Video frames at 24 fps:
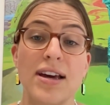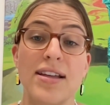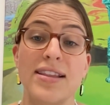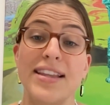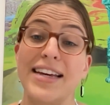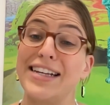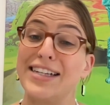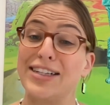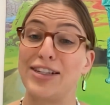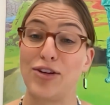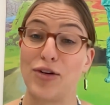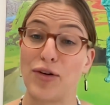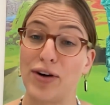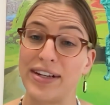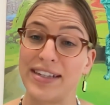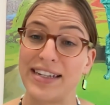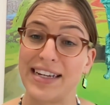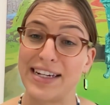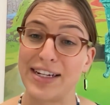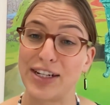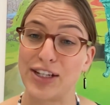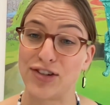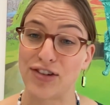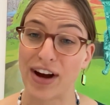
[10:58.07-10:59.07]
these
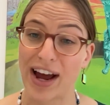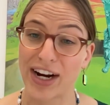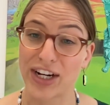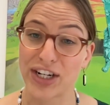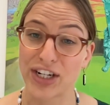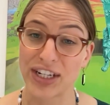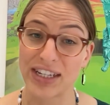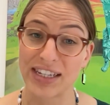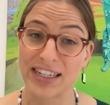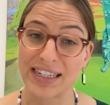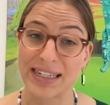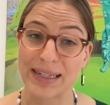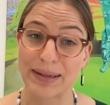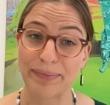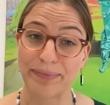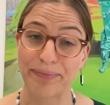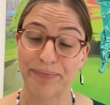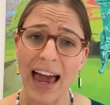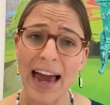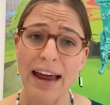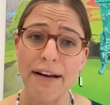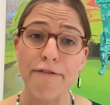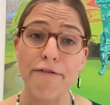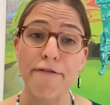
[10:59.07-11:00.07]
noisy distractions.
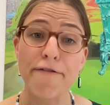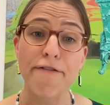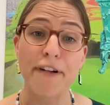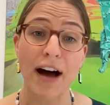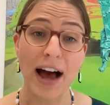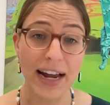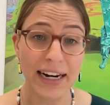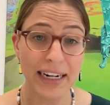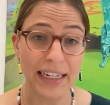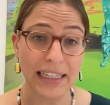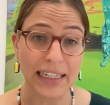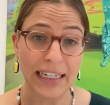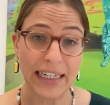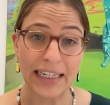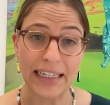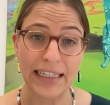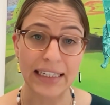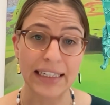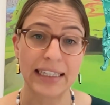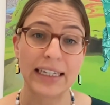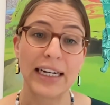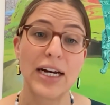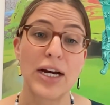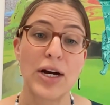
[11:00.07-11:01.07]
And
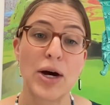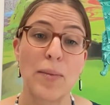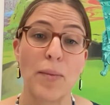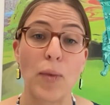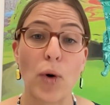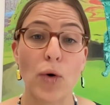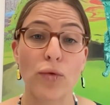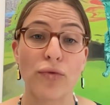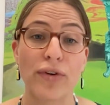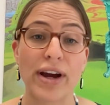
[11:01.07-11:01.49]
finally, more